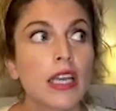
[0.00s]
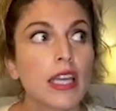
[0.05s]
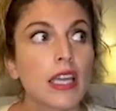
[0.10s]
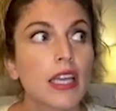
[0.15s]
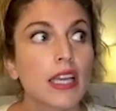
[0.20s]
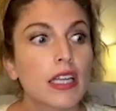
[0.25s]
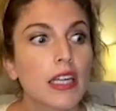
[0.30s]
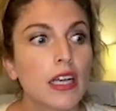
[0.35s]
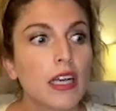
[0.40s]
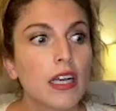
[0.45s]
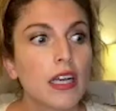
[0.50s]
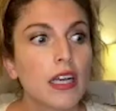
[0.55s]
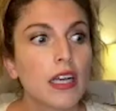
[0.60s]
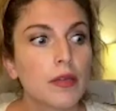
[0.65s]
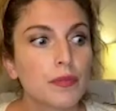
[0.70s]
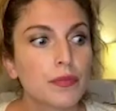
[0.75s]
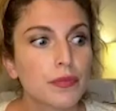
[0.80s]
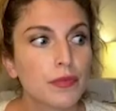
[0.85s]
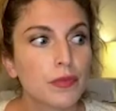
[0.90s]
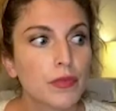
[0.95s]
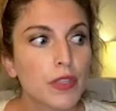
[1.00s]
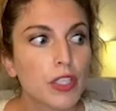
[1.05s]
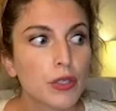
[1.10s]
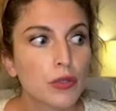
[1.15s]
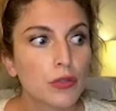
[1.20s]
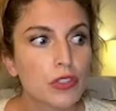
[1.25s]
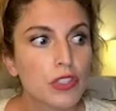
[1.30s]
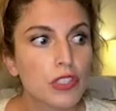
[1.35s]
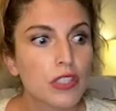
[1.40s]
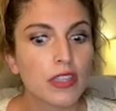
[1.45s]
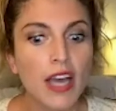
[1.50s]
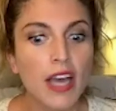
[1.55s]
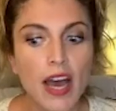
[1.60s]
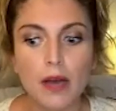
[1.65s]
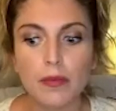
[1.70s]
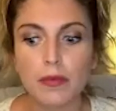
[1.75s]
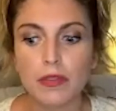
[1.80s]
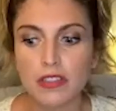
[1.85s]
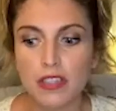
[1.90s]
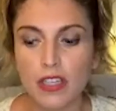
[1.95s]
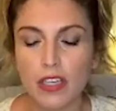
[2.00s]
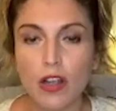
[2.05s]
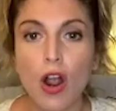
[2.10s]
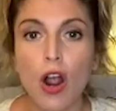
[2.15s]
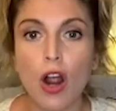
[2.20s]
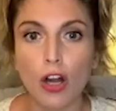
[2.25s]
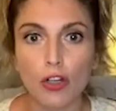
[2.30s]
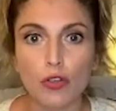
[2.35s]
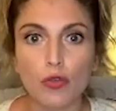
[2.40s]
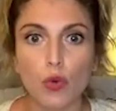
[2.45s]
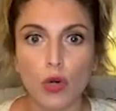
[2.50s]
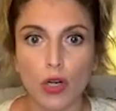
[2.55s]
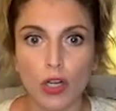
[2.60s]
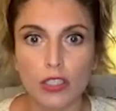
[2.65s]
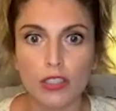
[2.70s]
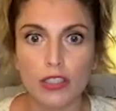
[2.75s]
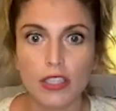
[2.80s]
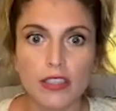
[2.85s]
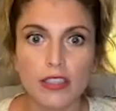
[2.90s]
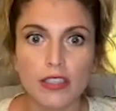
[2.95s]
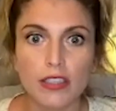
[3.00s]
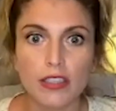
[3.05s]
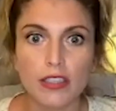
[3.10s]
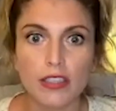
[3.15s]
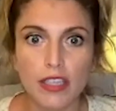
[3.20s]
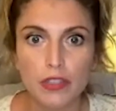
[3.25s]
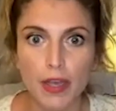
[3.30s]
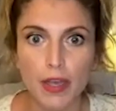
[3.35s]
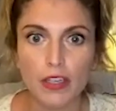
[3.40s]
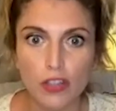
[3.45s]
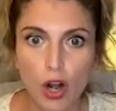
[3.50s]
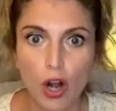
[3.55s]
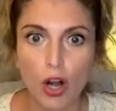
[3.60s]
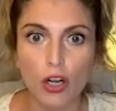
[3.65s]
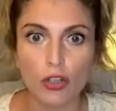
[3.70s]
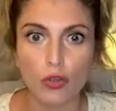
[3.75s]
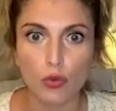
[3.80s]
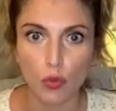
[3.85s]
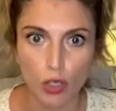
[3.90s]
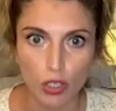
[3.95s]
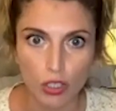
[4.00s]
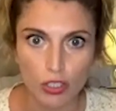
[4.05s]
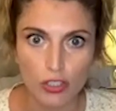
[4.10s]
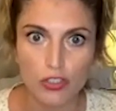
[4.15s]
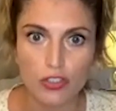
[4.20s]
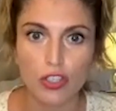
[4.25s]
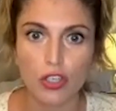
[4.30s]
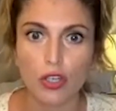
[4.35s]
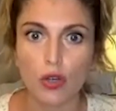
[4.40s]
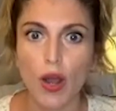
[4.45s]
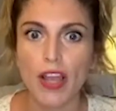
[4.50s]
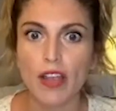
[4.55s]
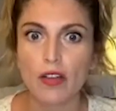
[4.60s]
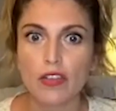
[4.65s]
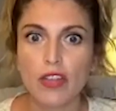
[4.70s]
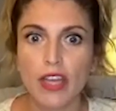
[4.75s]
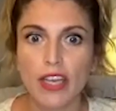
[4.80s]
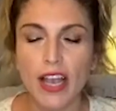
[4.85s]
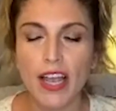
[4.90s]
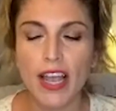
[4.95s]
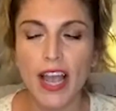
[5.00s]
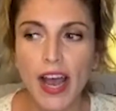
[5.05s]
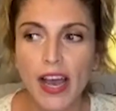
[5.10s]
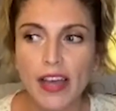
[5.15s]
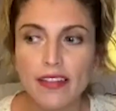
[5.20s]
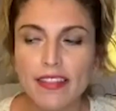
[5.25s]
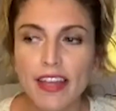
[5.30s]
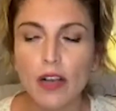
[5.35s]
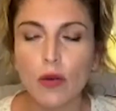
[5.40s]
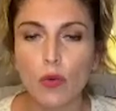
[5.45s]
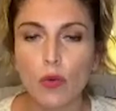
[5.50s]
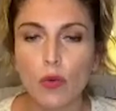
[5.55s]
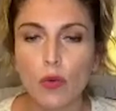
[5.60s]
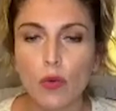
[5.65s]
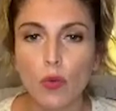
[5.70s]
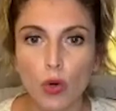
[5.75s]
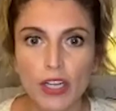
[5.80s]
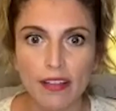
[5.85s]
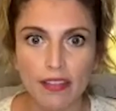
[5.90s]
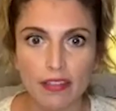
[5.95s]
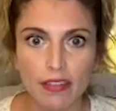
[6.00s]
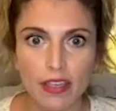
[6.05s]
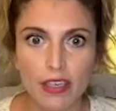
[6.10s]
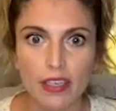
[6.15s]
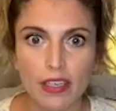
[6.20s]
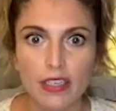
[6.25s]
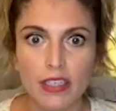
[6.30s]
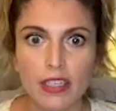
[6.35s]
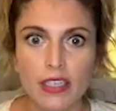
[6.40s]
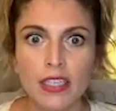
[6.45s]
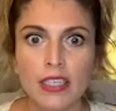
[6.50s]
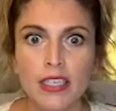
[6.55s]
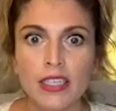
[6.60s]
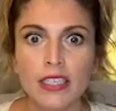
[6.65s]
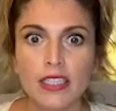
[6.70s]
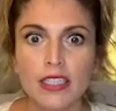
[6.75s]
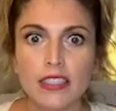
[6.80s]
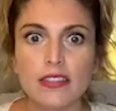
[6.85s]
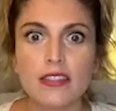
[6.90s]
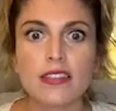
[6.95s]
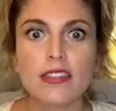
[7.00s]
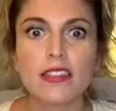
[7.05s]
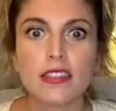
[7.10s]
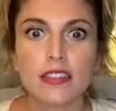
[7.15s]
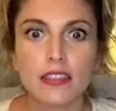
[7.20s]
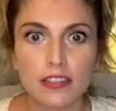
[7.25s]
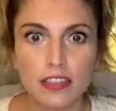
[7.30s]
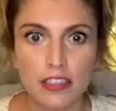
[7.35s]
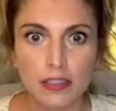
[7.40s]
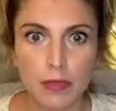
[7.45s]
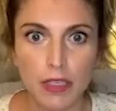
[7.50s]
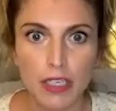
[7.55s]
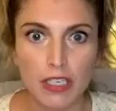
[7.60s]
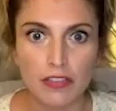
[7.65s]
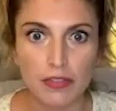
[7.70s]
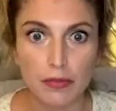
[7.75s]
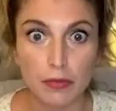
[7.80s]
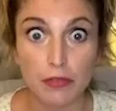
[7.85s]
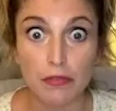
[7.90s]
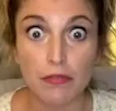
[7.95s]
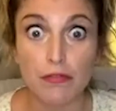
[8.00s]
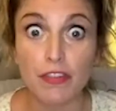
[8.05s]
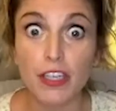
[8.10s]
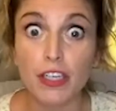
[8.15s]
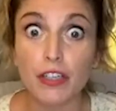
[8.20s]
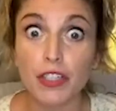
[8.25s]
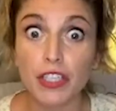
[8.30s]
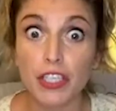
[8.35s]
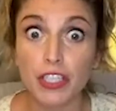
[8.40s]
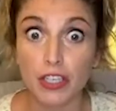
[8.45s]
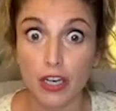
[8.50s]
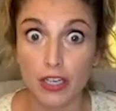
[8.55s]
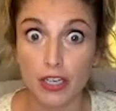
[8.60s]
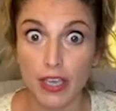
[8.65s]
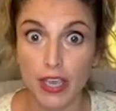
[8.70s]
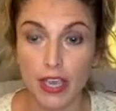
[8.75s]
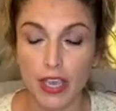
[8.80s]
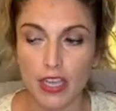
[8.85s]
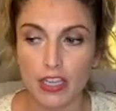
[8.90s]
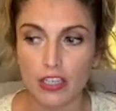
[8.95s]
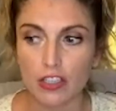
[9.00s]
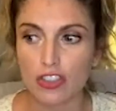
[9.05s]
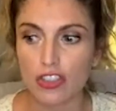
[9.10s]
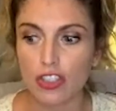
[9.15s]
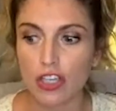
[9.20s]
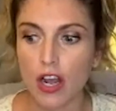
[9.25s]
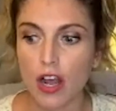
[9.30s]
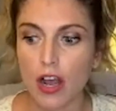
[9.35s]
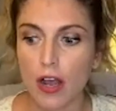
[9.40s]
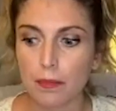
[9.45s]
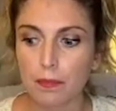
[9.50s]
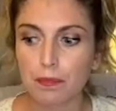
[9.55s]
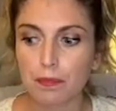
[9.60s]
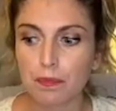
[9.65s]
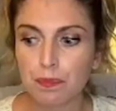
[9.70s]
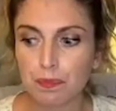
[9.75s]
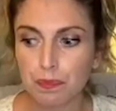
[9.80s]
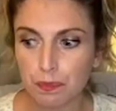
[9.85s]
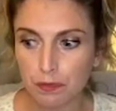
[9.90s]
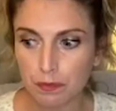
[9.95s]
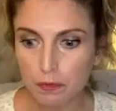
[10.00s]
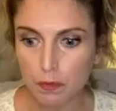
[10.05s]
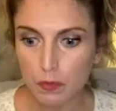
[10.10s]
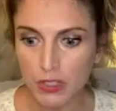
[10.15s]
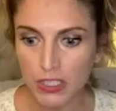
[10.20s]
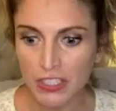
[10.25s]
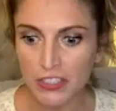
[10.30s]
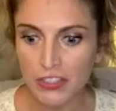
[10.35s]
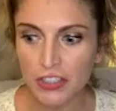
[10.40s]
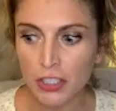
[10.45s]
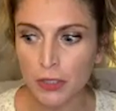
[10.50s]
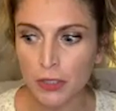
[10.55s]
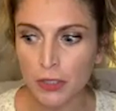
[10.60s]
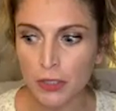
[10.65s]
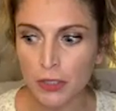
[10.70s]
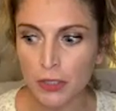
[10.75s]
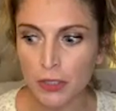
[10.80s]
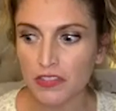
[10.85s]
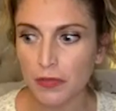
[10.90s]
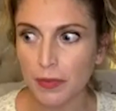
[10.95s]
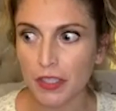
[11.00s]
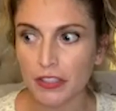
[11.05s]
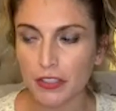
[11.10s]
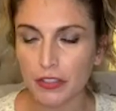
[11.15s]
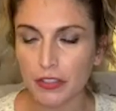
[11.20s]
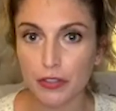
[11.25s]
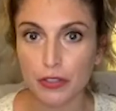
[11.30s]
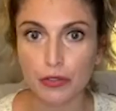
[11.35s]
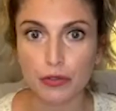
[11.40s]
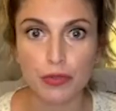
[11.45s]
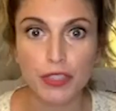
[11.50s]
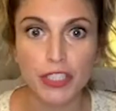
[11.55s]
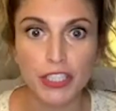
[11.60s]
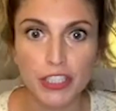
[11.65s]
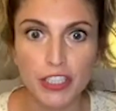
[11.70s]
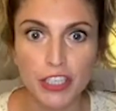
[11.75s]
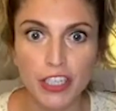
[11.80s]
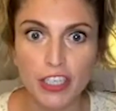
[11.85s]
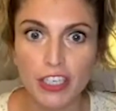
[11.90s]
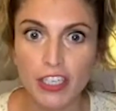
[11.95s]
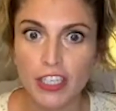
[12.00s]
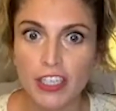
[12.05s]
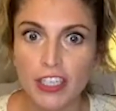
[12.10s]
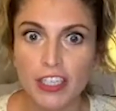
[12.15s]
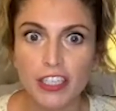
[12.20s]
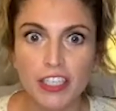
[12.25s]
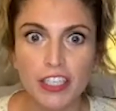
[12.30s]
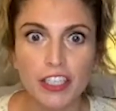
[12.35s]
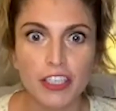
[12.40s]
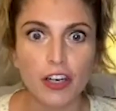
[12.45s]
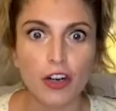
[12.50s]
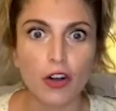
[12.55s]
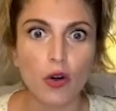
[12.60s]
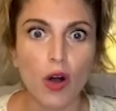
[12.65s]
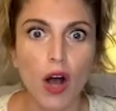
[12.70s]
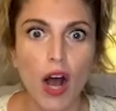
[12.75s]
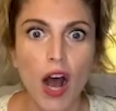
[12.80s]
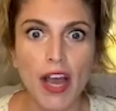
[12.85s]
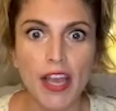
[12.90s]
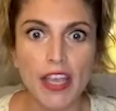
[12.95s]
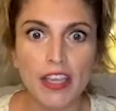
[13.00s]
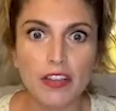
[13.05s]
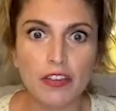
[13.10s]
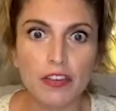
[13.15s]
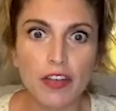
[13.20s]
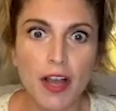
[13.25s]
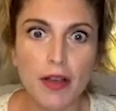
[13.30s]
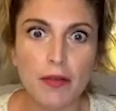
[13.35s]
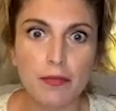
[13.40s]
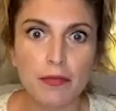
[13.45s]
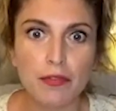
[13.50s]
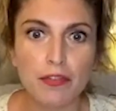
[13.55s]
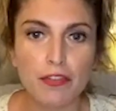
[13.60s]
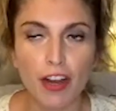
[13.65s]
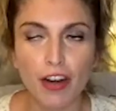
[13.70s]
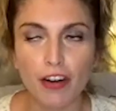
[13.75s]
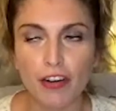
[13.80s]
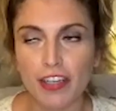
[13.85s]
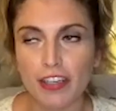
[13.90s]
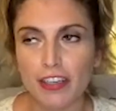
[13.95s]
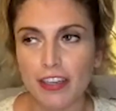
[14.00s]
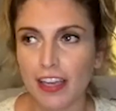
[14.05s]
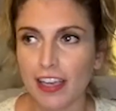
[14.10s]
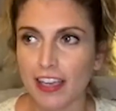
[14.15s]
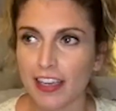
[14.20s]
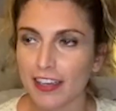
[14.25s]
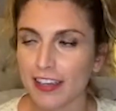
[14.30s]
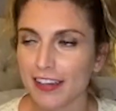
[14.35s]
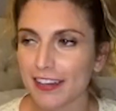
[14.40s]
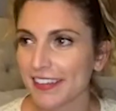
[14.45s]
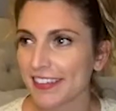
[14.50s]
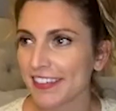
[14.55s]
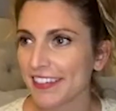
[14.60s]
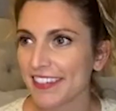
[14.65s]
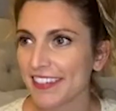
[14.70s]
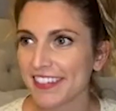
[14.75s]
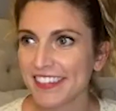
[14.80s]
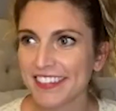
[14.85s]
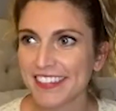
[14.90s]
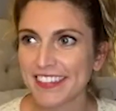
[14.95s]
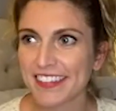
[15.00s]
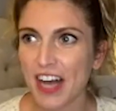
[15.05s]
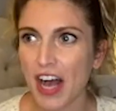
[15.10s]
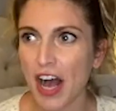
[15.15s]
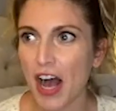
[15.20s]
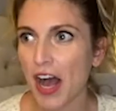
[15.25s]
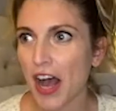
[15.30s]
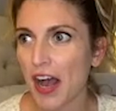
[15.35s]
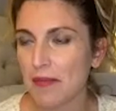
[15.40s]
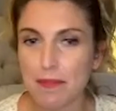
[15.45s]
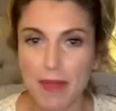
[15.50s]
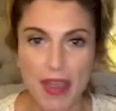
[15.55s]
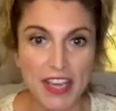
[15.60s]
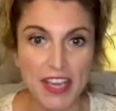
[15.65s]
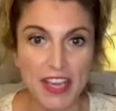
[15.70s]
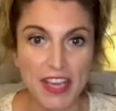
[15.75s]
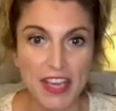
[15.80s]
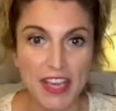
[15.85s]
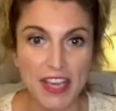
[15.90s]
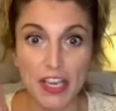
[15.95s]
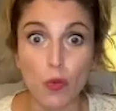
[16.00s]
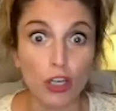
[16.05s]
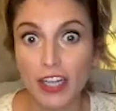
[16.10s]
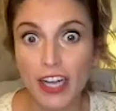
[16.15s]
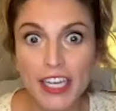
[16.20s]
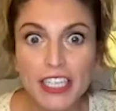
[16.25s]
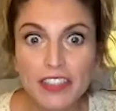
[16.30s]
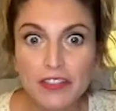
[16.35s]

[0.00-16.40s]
And, um, you know, to them, it's like hard work. Like they respect hard work. So I, like I had that work ethic instilled in me from a very young age. Um, in terms of it being a career, you know, I am very like make it work